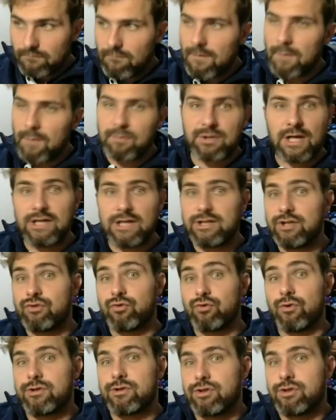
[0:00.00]
potentially
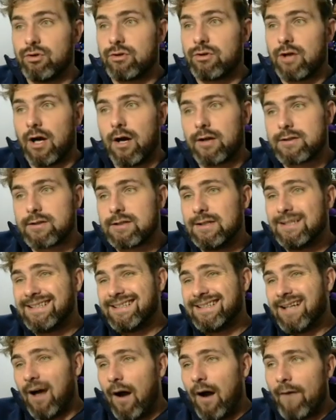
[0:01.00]
draw you 2 cards.
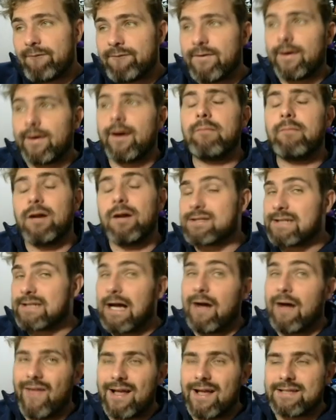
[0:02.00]
I very much
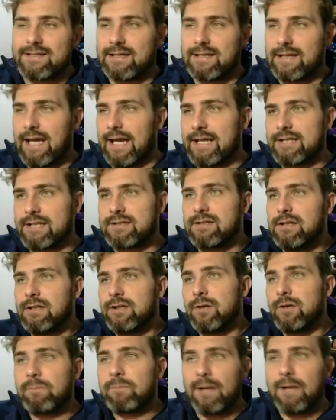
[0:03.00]
doubt that's the case.
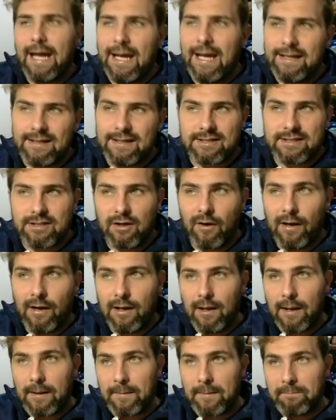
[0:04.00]
You're playing this guy
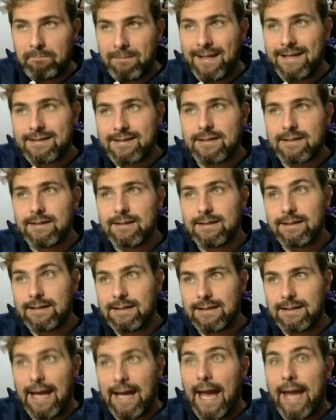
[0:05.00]
like
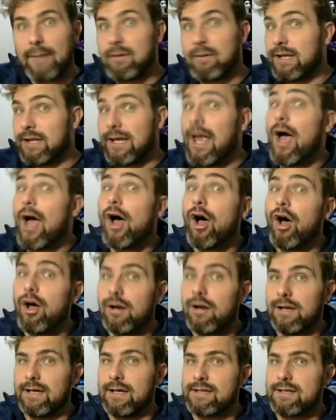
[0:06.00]
mid-game at the
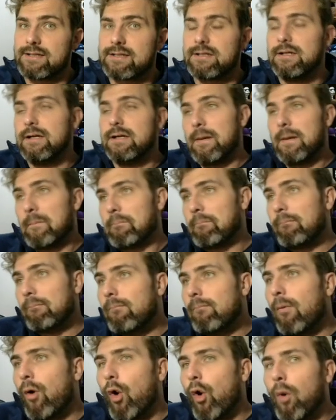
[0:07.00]
earliest,
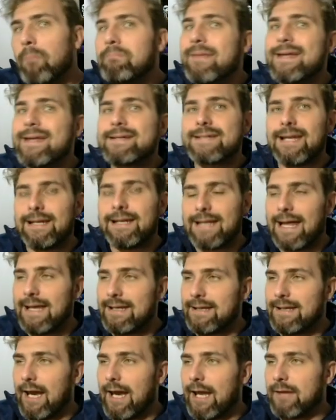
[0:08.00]
more mid to
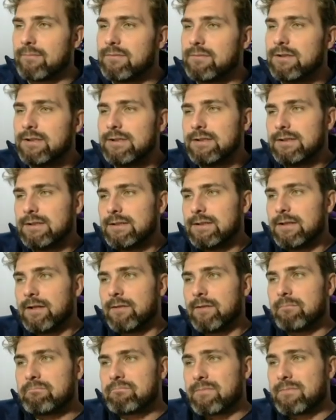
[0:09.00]
late game.
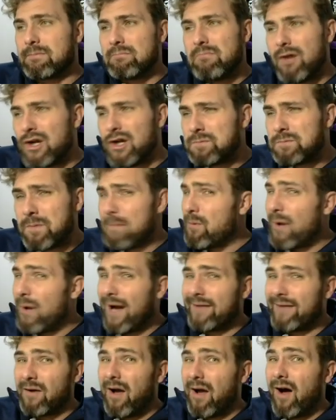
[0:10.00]
Most people
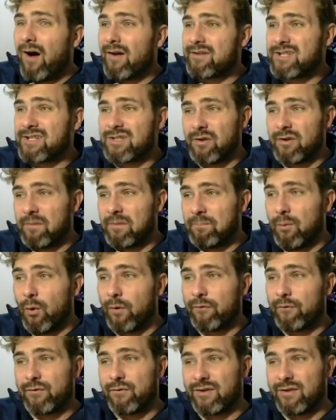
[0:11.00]
have answers on the board for it